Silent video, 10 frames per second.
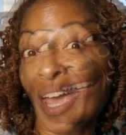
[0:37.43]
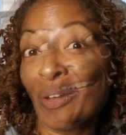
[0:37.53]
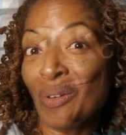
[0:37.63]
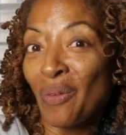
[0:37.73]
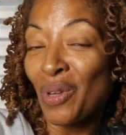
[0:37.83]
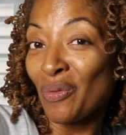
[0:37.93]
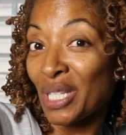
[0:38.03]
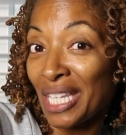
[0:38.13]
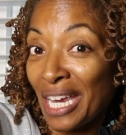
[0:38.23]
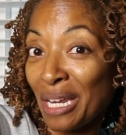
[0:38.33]
I don't know if you've
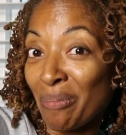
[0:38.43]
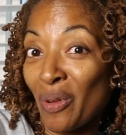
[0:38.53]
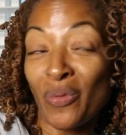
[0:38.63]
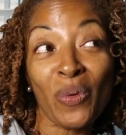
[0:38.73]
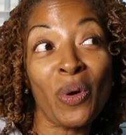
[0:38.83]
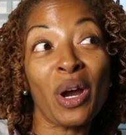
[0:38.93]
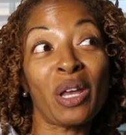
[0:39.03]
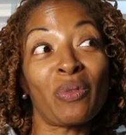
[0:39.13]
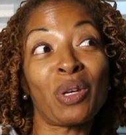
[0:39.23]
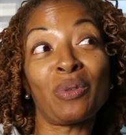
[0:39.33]
seen it before.
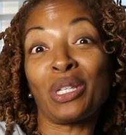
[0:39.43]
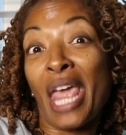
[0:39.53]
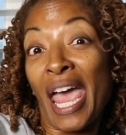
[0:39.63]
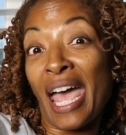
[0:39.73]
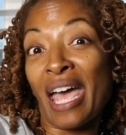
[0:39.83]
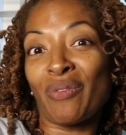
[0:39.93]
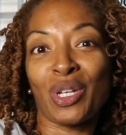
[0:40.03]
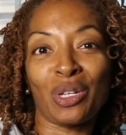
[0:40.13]
If you have,